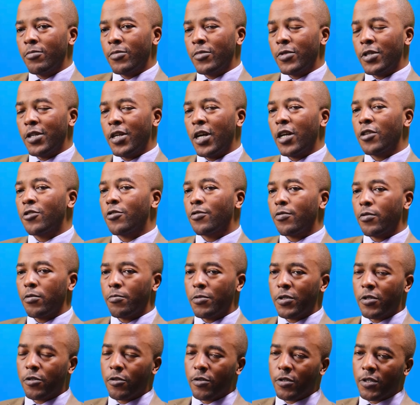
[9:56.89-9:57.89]
the natural
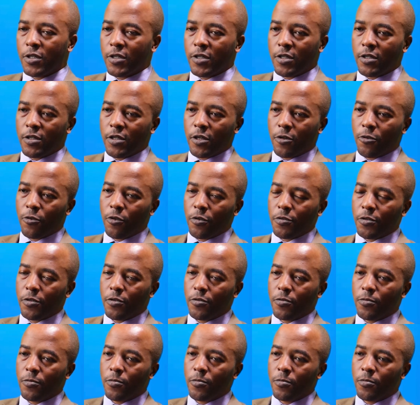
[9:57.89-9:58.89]
resources in the
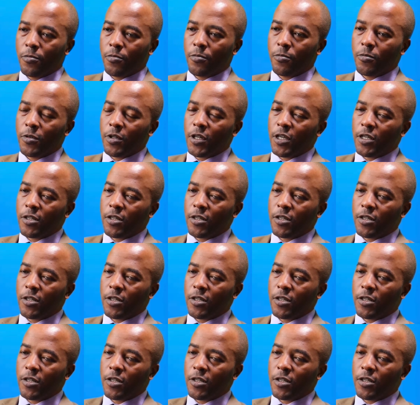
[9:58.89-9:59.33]
corridor, whether